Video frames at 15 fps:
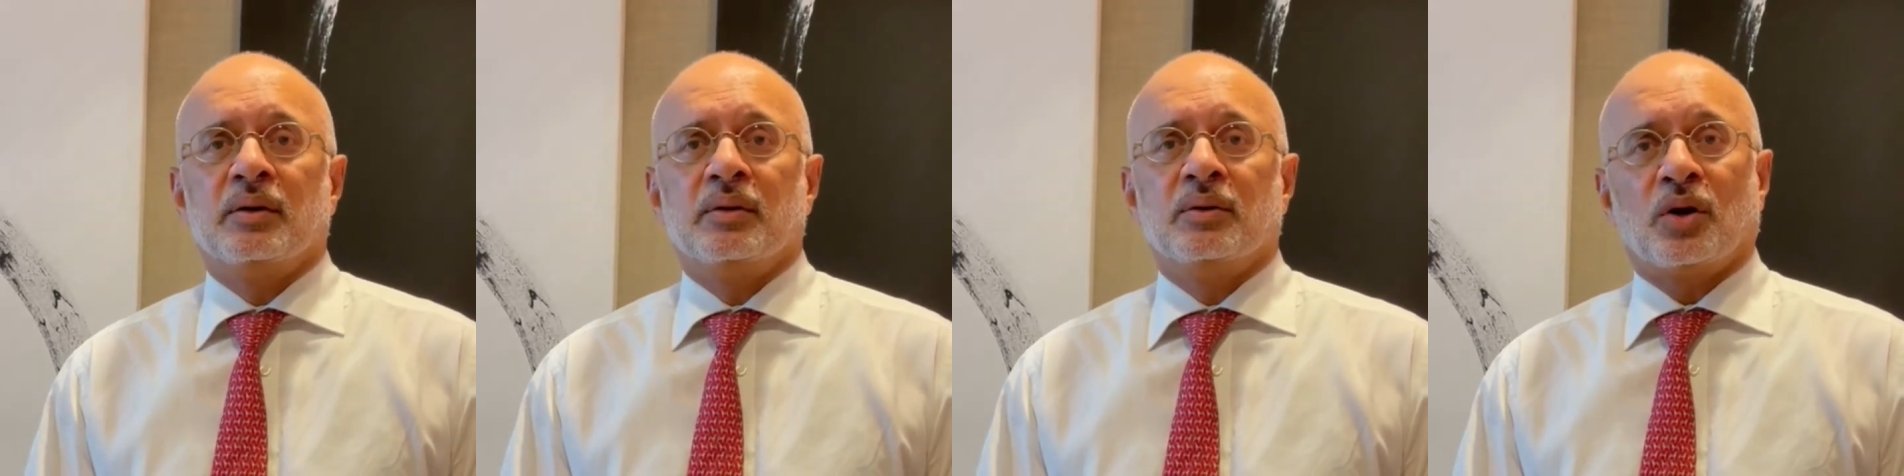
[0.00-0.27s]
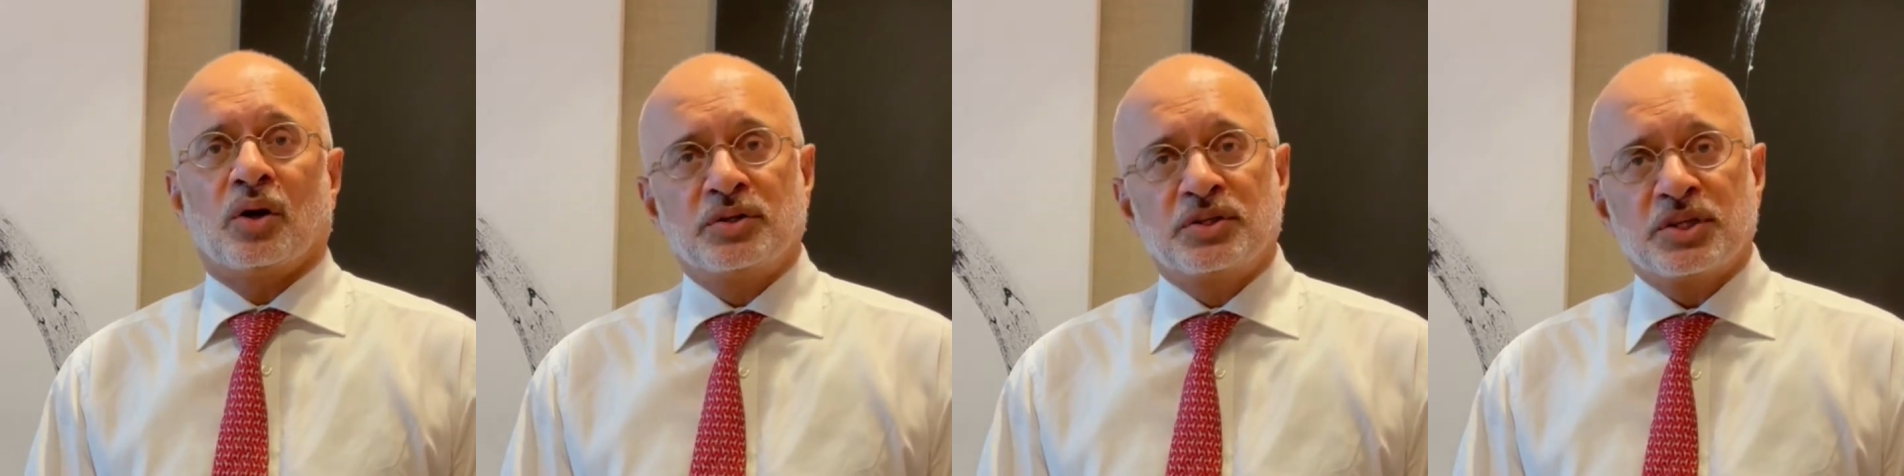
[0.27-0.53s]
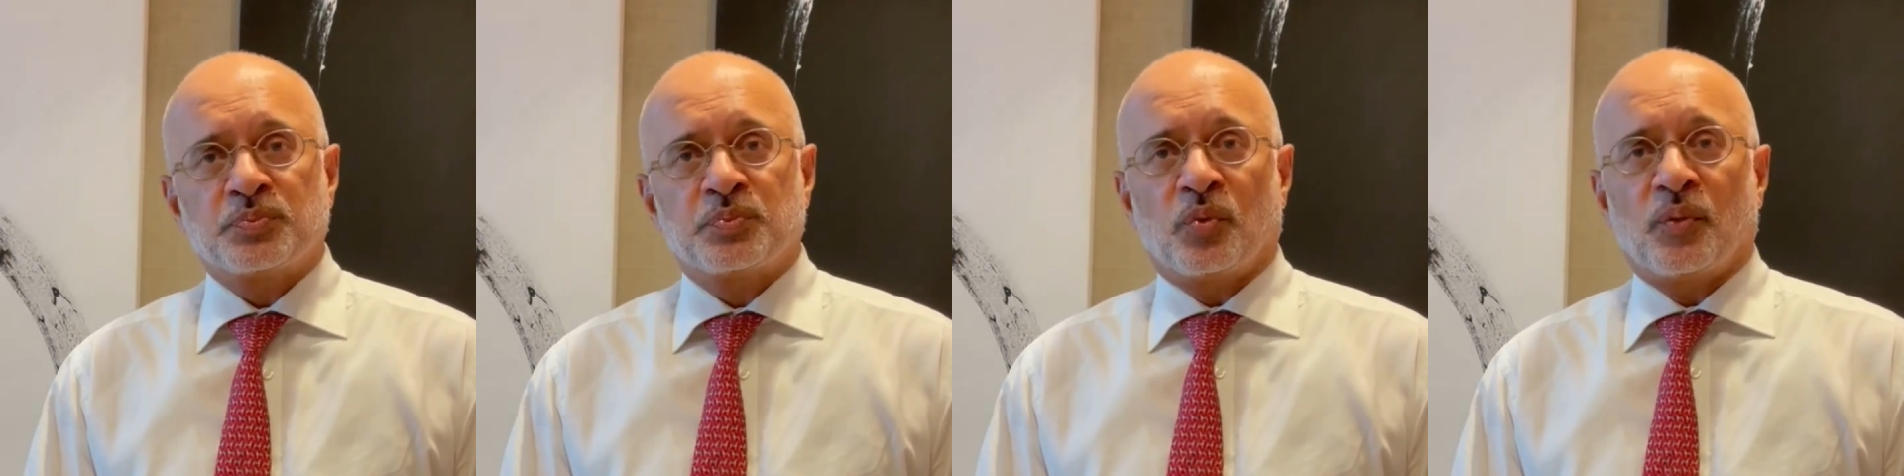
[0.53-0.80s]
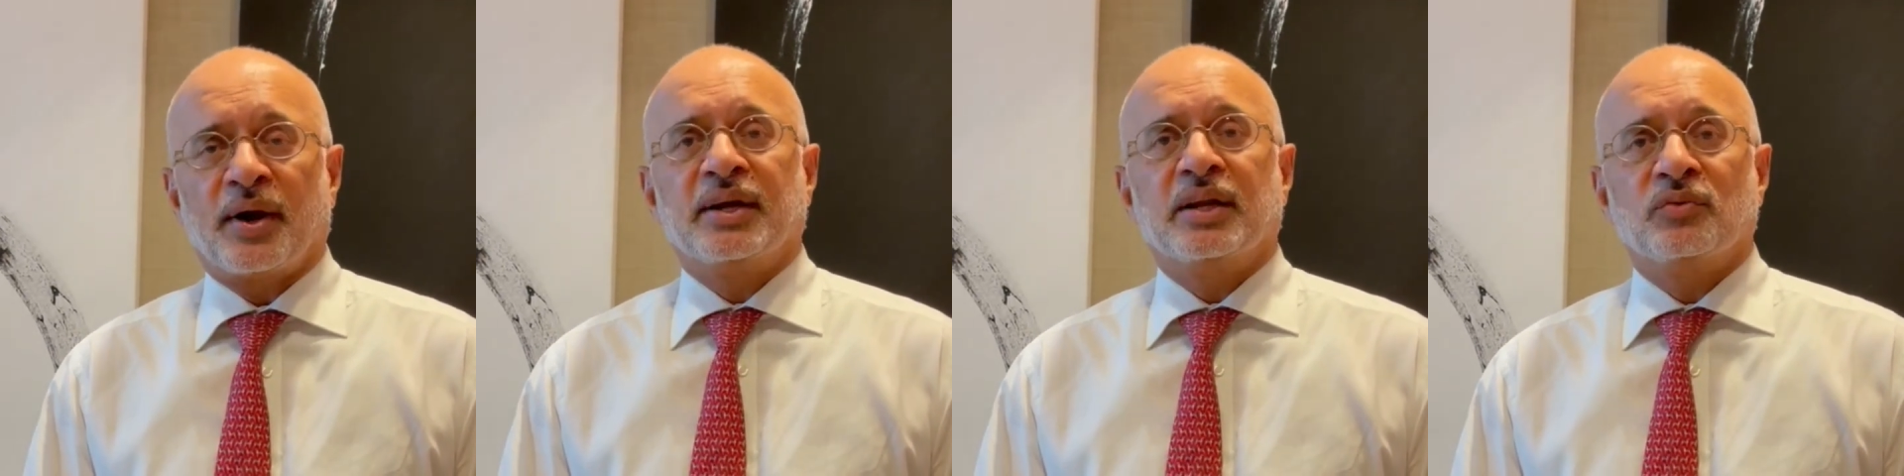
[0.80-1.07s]
Not just
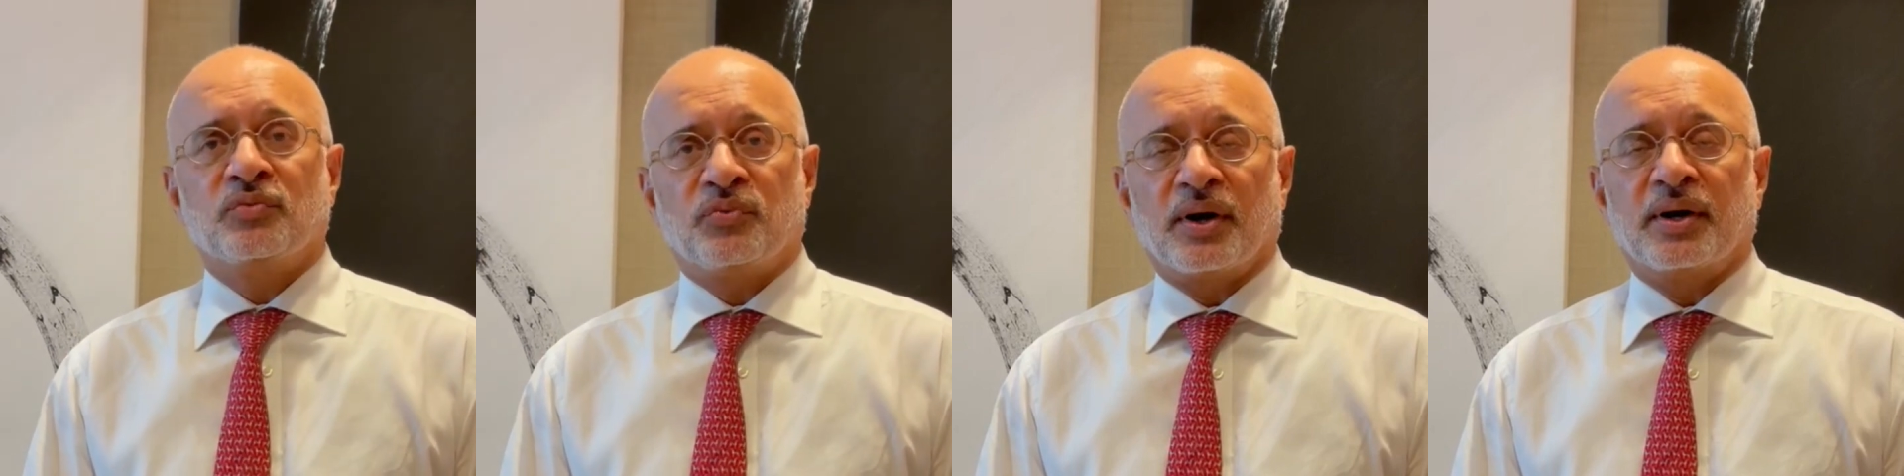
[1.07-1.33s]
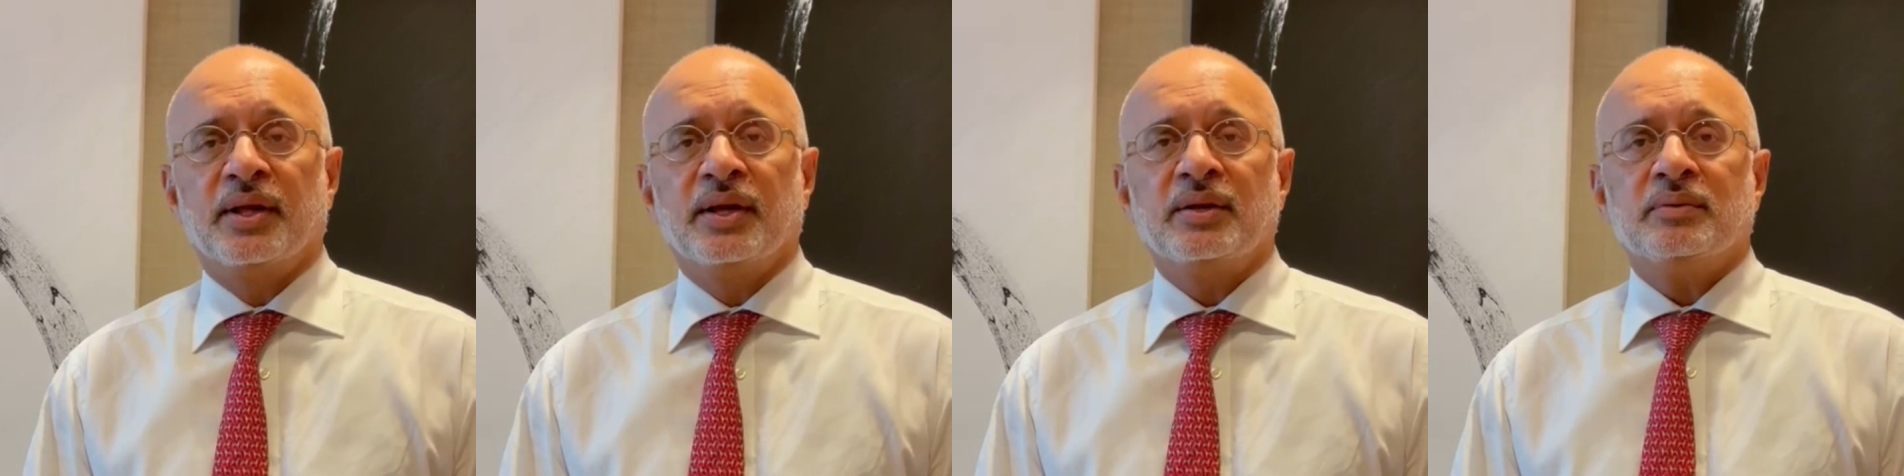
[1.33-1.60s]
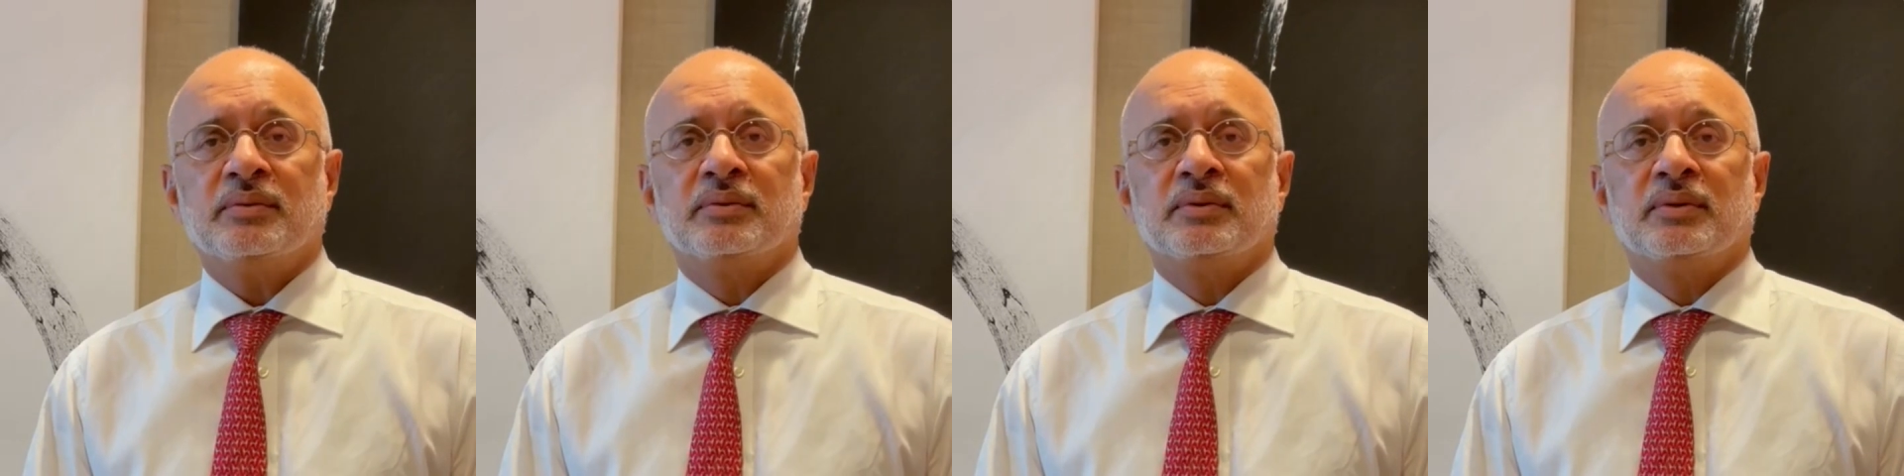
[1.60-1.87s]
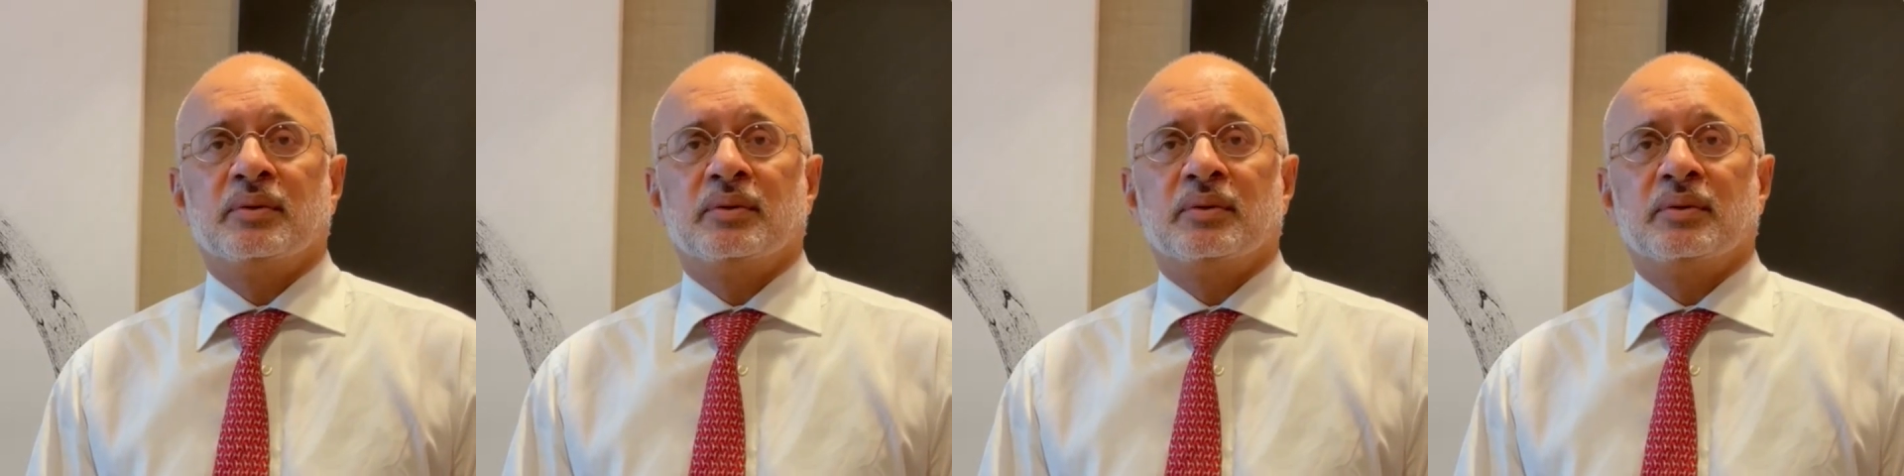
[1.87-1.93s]
providing funding,